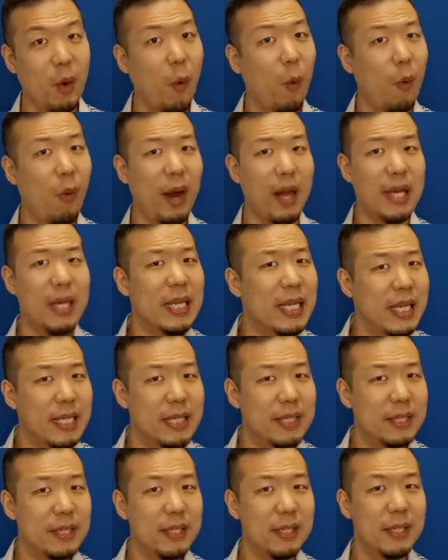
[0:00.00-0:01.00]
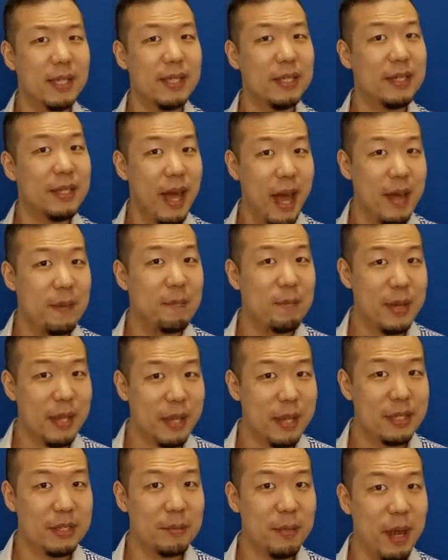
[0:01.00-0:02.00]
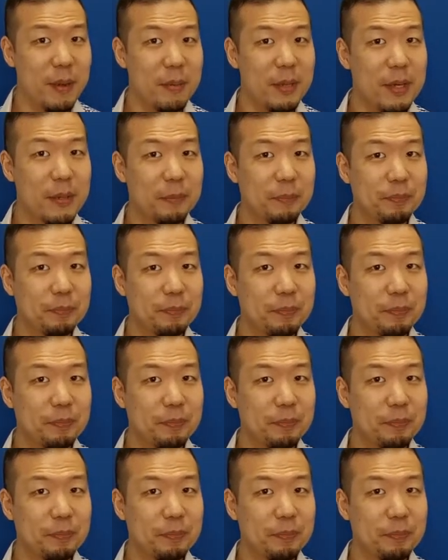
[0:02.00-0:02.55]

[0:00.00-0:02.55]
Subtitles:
Or at least 10 minutes maybe?